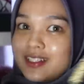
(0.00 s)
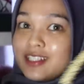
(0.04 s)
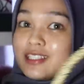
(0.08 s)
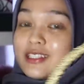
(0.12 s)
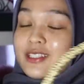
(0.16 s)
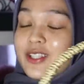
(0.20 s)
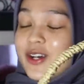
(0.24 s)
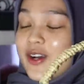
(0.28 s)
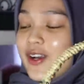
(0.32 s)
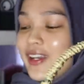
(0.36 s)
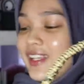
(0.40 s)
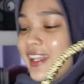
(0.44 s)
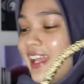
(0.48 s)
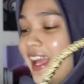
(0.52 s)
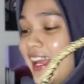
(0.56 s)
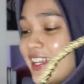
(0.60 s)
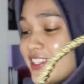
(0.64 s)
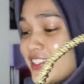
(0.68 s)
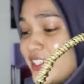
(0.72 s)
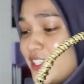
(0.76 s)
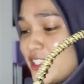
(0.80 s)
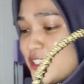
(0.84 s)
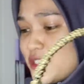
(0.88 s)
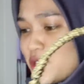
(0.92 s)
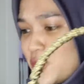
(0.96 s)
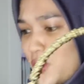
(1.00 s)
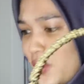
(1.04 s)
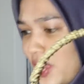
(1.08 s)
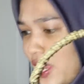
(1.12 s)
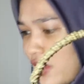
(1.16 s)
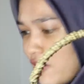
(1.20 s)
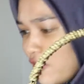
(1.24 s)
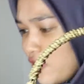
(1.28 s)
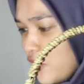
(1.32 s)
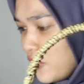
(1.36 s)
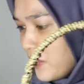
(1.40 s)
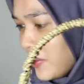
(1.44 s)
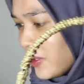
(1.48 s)
a lot. Actually, it's so
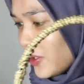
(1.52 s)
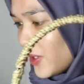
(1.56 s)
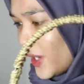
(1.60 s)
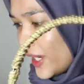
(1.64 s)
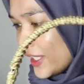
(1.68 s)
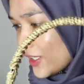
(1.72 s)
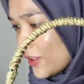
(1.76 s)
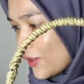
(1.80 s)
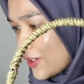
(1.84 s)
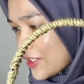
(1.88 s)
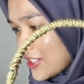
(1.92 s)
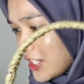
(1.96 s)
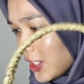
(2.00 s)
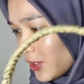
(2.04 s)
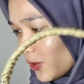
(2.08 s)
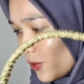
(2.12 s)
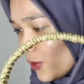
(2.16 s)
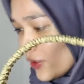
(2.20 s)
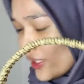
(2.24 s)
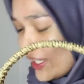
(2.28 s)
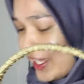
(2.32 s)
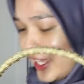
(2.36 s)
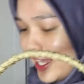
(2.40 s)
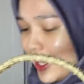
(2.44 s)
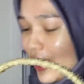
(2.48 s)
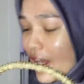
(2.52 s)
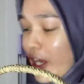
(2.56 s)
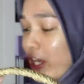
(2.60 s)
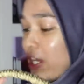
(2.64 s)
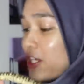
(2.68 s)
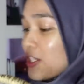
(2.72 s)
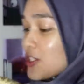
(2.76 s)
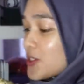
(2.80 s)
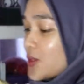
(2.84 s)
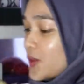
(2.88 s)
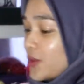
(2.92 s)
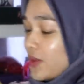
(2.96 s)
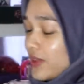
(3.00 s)
heavy. Oh my god, I took a jatuh. Okay,
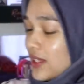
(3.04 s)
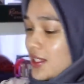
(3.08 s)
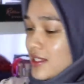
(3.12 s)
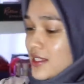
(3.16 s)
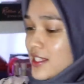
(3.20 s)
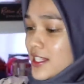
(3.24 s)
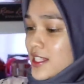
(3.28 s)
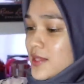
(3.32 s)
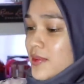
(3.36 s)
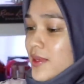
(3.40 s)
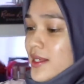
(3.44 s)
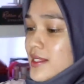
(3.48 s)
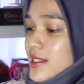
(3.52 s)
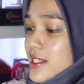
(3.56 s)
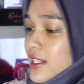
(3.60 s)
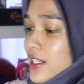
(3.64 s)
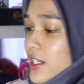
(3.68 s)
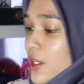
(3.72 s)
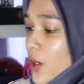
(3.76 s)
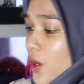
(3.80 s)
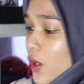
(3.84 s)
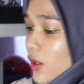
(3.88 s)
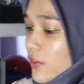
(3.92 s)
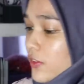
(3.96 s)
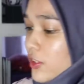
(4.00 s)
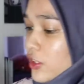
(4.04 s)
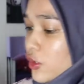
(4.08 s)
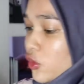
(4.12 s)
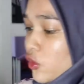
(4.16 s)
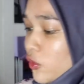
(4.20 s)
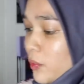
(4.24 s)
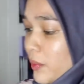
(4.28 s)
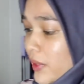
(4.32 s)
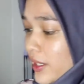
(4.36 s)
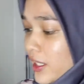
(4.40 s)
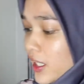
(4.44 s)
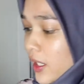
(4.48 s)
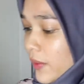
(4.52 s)
so this is basically all the
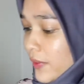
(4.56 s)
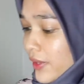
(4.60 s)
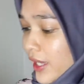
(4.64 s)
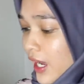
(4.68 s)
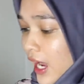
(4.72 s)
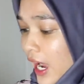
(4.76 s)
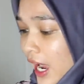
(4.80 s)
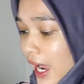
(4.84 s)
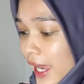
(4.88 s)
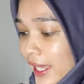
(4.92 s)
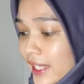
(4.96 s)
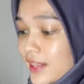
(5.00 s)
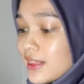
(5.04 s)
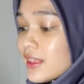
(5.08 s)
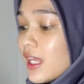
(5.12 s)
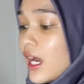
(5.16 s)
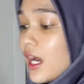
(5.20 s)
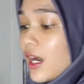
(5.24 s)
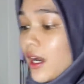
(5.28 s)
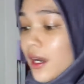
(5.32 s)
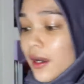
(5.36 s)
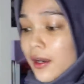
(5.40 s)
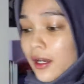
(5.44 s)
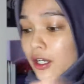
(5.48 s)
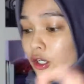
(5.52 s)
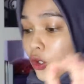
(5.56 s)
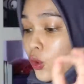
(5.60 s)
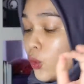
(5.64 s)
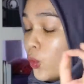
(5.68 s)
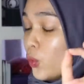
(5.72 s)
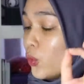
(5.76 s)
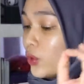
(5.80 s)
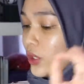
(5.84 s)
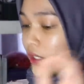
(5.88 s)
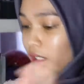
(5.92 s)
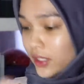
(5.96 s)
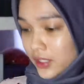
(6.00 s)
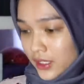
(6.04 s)
new makeup yang I tak
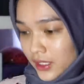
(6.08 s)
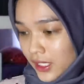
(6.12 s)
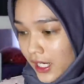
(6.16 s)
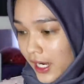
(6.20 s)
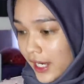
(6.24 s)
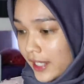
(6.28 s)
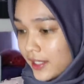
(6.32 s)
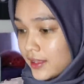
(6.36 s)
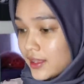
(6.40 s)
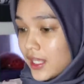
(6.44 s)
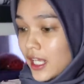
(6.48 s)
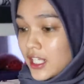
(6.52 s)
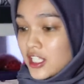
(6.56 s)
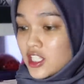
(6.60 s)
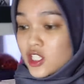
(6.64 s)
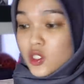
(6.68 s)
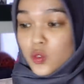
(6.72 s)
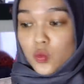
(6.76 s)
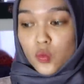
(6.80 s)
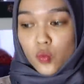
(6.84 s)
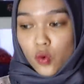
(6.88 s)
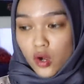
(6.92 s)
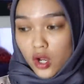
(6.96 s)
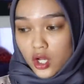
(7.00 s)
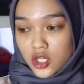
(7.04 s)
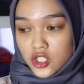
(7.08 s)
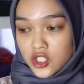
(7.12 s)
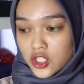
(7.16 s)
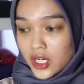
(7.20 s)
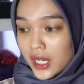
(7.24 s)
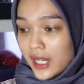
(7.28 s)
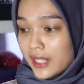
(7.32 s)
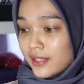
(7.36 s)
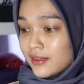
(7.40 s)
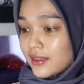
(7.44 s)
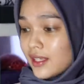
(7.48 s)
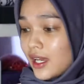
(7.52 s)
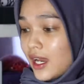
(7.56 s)
guna, I tak swatch,
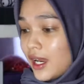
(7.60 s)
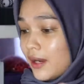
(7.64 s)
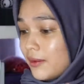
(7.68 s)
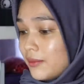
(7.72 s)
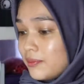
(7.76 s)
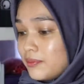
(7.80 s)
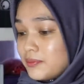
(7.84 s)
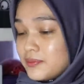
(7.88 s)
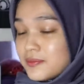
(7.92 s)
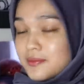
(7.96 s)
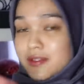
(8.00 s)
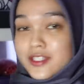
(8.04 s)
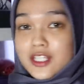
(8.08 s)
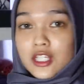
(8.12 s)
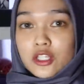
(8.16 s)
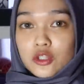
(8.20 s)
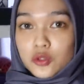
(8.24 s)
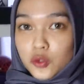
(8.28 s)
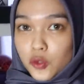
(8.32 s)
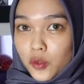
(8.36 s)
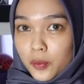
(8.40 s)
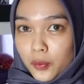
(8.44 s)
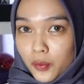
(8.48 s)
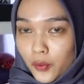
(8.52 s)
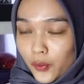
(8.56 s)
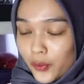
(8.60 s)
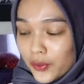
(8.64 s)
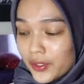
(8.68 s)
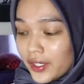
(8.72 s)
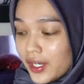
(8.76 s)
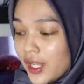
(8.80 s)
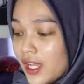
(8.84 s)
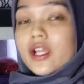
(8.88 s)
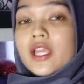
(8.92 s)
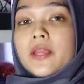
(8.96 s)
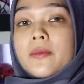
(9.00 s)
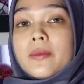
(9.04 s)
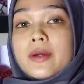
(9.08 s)
I tak sentuh
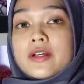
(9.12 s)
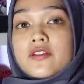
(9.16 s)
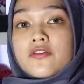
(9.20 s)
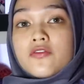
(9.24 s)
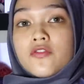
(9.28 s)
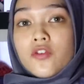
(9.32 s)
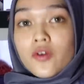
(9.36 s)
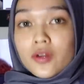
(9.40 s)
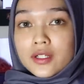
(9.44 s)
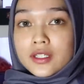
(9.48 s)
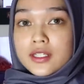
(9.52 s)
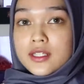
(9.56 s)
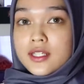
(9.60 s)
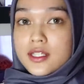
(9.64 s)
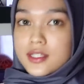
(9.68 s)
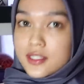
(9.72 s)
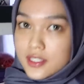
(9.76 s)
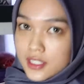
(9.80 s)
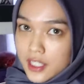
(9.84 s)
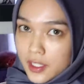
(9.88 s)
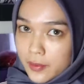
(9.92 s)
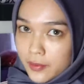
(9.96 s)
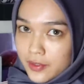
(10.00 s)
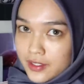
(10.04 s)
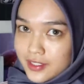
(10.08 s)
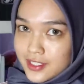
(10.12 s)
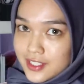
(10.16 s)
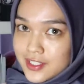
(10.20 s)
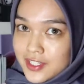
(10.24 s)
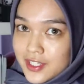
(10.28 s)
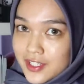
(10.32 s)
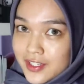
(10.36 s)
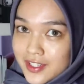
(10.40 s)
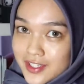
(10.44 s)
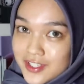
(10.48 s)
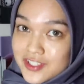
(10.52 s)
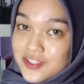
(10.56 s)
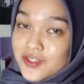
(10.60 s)
pun. Okay, but for the disclaimer, just
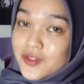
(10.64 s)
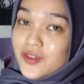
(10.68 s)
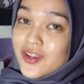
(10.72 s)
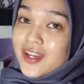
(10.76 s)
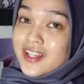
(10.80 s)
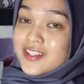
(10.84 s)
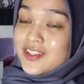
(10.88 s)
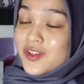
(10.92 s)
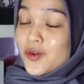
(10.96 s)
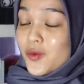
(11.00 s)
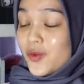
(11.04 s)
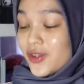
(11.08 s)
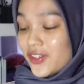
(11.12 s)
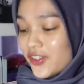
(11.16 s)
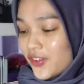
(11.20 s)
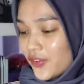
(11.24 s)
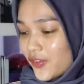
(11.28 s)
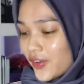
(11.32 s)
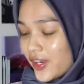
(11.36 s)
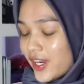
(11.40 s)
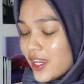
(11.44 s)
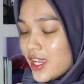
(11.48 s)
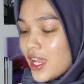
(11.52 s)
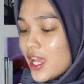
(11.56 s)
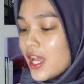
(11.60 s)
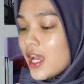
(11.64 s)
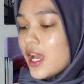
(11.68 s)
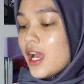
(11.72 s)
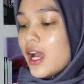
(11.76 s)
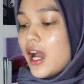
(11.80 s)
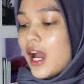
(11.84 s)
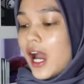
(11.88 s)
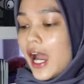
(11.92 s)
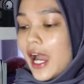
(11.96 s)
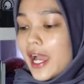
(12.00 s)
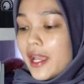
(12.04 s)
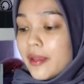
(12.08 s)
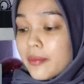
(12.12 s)
in case you guys are wondering,
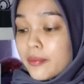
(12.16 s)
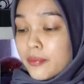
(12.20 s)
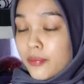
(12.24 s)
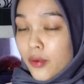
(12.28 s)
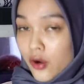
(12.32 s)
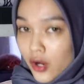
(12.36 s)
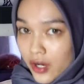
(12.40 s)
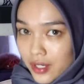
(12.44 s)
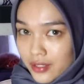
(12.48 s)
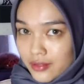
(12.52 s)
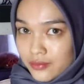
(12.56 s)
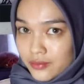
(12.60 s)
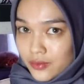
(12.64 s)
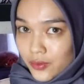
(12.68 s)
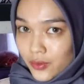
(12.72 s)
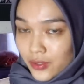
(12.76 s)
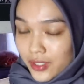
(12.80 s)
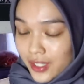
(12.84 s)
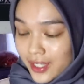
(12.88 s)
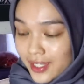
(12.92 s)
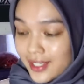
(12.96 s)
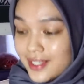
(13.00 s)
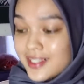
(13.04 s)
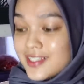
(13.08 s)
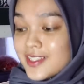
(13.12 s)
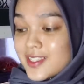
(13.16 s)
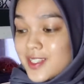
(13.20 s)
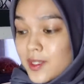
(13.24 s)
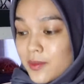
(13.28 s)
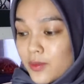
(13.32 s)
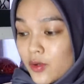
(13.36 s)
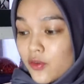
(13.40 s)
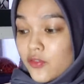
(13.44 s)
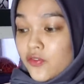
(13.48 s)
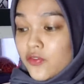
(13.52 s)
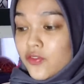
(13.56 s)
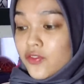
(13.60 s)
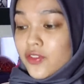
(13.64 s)
I bought, okay,
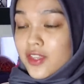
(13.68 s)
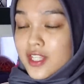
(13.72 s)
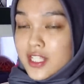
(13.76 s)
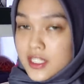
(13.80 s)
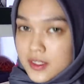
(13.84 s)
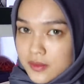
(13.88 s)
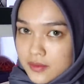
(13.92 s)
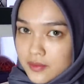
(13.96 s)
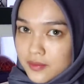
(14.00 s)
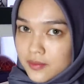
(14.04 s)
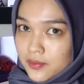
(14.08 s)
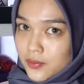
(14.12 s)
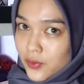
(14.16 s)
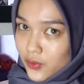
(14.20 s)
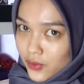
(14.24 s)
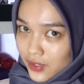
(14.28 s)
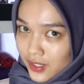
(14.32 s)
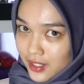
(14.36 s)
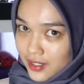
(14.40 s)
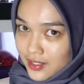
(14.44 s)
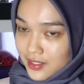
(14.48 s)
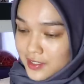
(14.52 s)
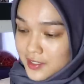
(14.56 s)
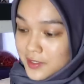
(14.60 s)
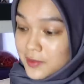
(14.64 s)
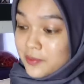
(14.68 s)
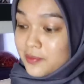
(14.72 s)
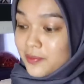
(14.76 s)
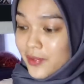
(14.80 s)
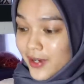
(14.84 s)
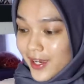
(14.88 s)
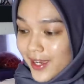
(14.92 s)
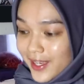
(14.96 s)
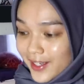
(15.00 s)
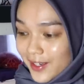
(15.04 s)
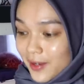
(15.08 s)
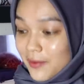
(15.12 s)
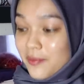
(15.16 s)
some of these products,
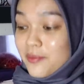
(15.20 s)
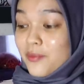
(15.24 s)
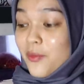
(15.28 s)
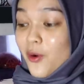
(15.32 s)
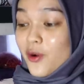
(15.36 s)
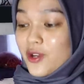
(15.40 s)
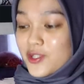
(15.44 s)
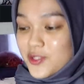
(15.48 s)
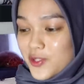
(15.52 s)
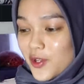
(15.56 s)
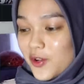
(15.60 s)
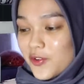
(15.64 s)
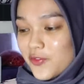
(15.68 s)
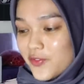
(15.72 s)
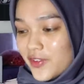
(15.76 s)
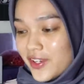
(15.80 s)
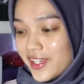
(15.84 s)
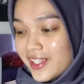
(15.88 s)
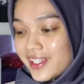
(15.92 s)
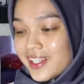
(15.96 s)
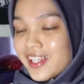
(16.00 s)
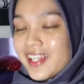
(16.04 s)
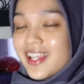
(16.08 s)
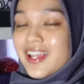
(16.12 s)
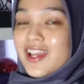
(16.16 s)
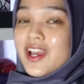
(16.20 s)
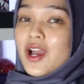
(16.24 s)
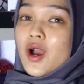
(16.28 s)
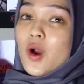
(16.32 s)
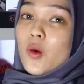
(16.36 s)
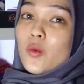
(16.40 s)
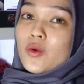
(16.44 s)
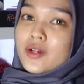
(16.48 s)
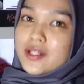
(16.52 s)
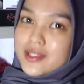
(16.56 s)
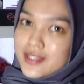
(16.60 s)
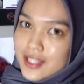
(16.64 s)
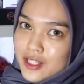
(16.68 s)
but most of it
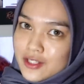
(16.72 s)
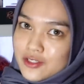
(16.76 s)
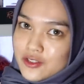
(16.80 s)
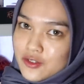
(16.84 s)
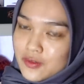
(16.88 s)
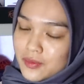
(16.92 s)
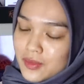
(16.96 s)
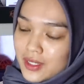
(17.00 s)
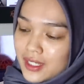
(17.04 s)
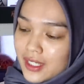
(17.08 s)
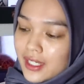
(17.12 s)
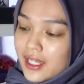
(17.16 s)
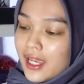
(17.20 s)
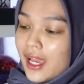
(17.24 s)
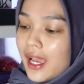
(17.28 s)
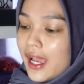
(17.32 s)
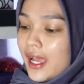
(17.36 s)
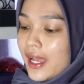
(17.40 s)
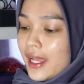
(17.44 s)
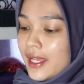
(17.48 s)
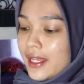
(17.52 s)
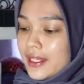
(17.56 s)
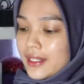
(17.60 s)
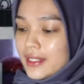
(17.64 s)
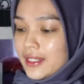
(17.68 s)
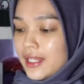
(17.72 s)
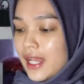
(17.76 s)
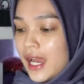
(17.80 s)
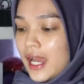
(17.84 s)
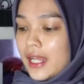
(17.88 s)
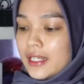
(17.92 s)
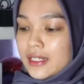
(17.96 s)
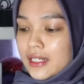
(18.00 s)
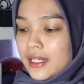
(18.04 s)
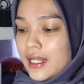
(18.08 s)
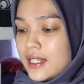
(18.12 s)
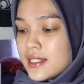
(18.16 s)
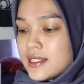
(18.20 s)
were sent to me and
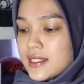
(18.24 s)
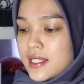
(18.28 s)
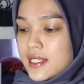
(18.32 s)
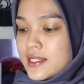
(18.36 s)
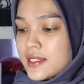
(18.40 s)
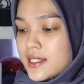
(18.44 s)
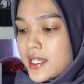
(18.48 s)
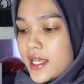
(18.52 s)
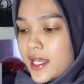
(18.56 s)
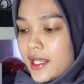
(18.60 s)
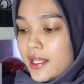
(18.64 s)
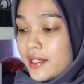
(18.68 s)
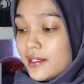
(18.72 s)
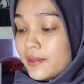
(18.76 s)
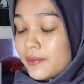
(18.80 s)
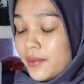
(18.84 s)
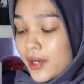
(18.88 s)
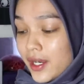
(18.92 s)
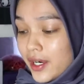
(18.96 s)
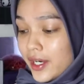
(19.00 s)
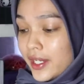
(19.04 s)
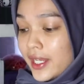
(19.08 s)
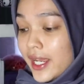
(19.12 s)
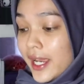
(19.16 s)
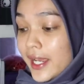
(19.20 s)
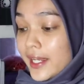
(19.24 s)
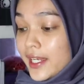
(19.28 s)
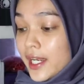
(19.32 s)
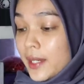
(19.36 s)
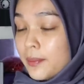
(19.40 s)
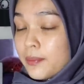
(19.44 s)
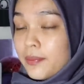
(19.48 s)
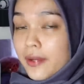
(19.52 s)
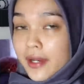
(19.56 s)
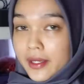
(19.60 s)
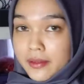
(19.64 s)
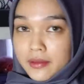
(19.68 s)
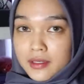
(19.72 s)
adalah sikit-sikit barang yang I
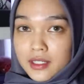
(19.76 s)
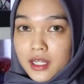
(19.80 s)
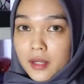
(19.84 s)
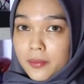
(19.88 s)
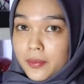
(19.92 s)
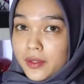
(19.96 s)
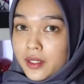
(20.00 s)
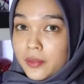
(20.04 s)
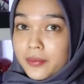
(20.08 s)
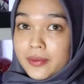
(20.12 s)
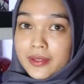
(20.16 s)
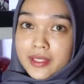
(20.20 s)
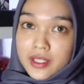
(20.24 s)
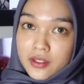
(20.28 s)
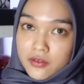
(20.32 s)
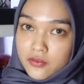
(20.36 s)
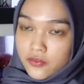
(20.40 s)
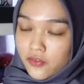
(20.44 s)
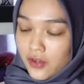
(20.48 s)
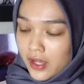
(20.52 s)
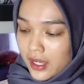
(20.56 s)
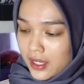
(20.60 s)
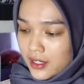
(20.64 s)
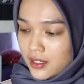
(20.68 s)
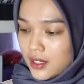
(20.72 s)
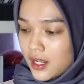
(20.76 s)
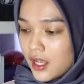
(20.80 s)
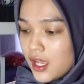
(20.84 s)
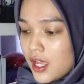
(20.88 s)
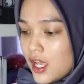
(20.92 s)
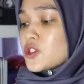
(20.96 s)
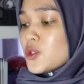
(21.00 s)
dapat daripada pergi event.